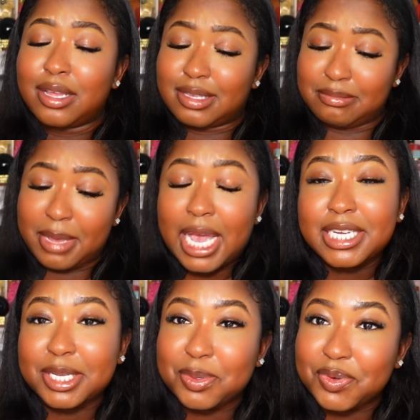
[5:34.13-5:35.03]

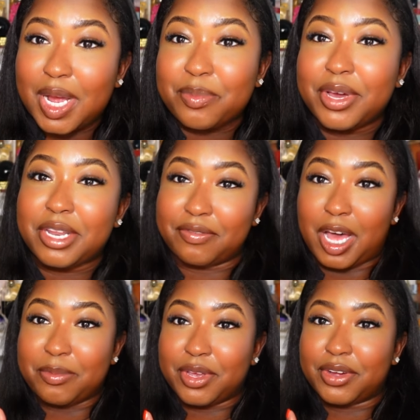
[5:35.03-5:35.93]
Smash that subscribe button if
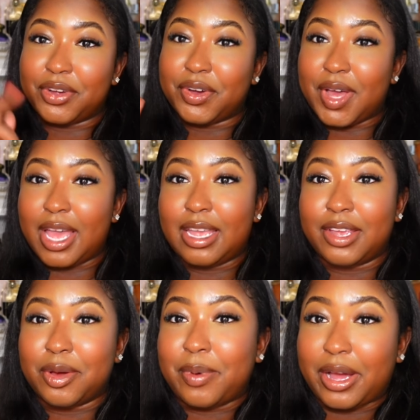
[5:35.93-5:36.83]
I'm your girl and
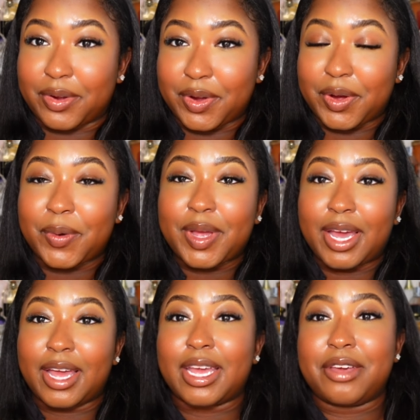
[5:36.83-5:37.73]
you're my girl.
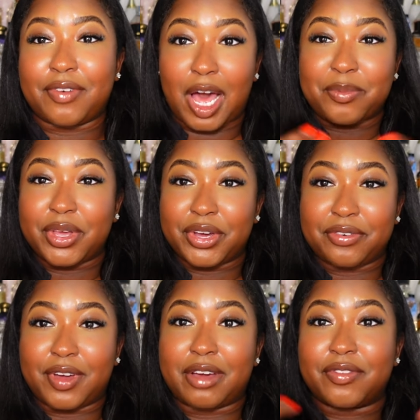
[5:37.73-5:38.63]
Okay? If I'm your girl
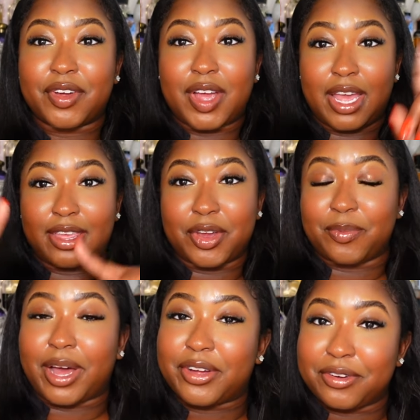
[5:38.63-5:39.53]
forever and you're
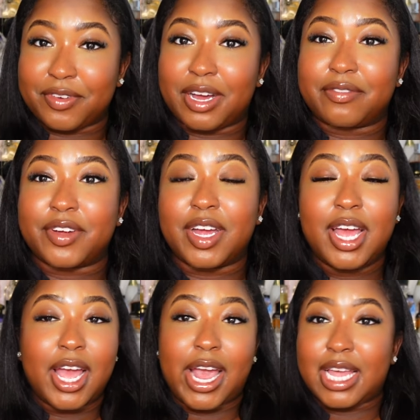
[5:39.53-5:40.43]
my girl forever.
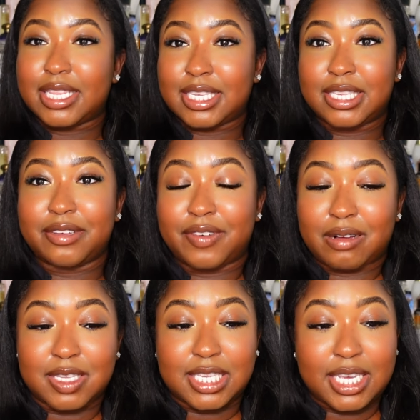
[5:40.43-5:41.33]
And this is a
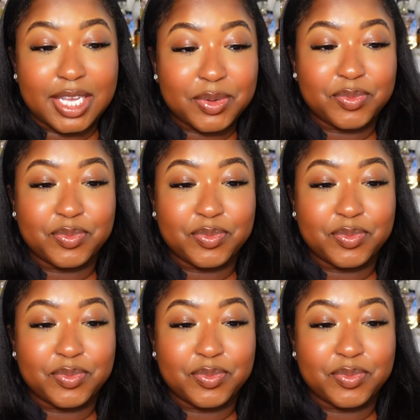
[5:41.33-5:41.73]
forever ting.